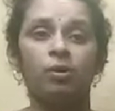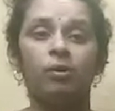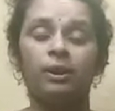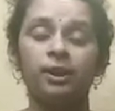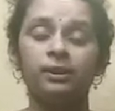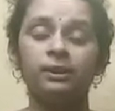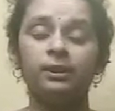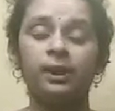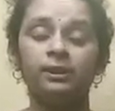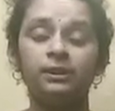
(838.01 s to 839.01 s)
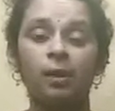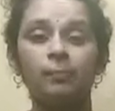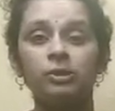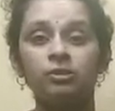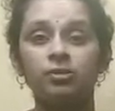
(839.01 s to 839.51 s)
what are the
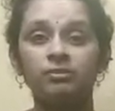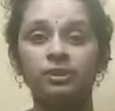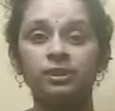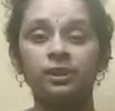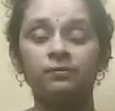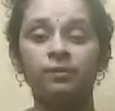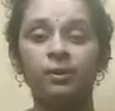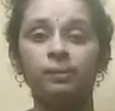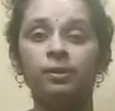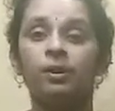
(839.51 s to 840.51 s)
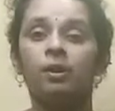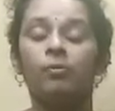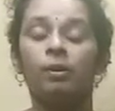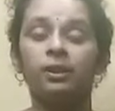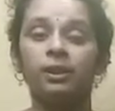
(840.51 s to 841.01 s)
examples of synthetic fiber,
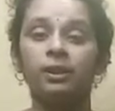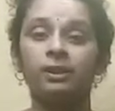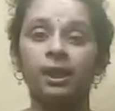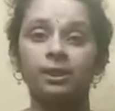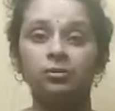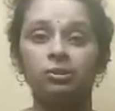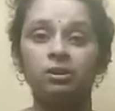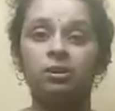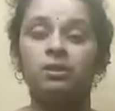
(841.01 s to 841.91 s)
what are the natural